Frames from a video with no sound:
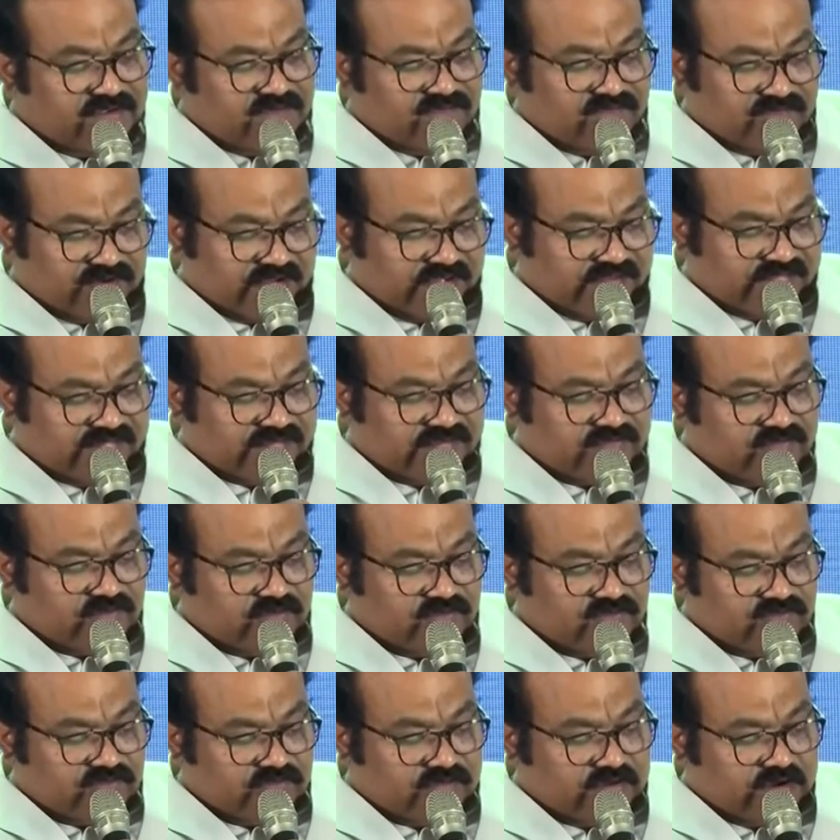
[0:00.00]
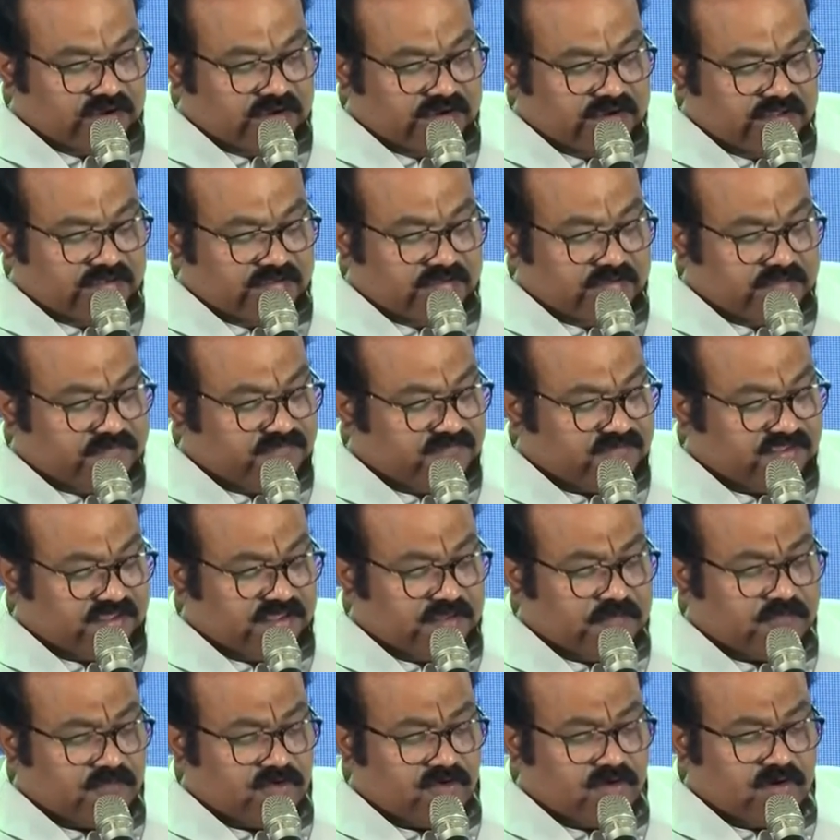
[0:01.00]
France has also had a
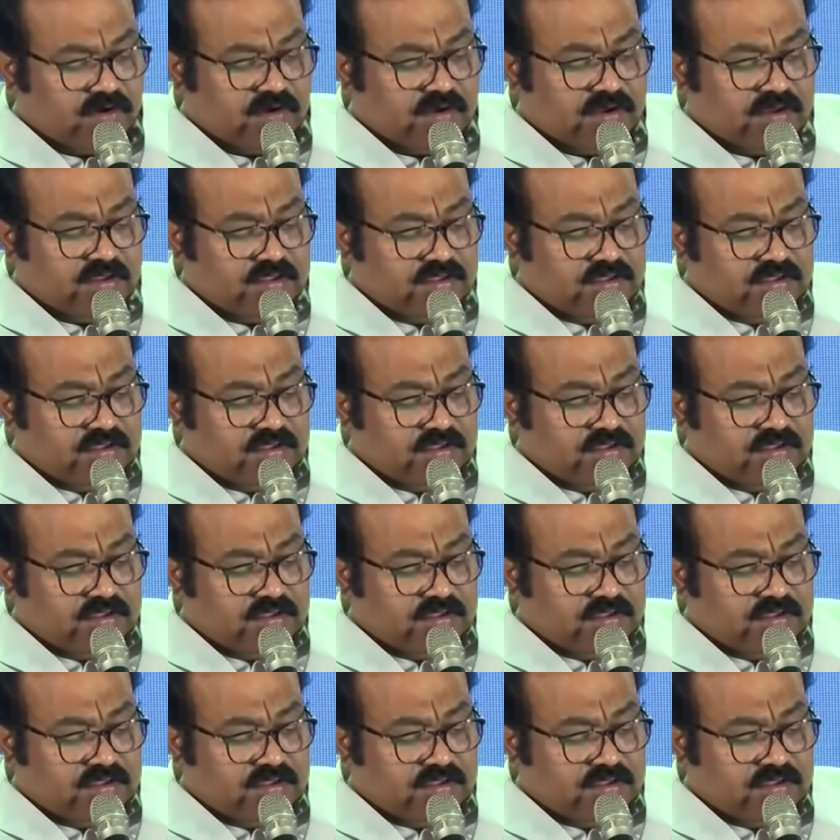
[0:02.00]
scheme called